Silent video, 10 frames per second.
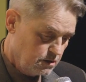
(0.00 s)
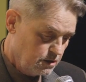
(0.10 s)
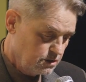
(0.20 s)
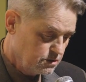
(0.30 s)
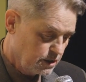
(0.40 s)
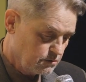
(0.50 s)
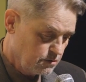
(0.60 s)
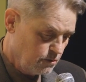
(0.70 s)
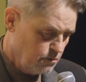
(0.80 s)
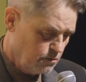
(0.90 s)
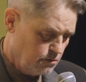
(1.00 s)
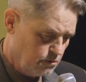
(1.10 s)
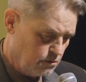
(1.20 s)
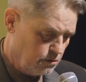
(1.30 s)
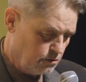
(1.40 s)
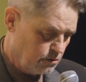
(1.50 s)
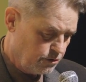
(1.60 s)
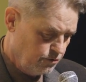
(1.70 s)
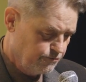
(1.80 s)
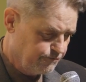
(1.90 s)
And he's like, oh,
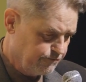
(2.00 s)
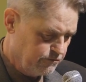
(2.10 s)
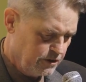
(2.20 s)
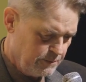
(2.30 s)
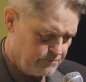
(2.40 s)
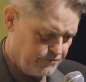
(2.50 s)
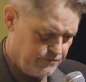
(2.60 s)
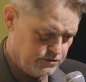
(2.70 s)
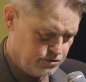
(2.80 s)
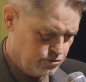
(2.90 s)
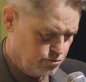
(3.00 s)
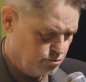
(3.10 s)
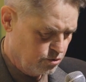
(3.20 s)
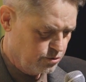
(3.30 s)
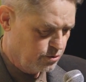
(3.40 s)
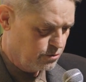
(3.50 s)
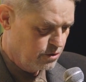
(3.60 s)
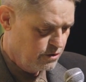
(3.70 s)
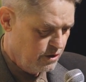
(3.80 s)
you flipped for Zulu.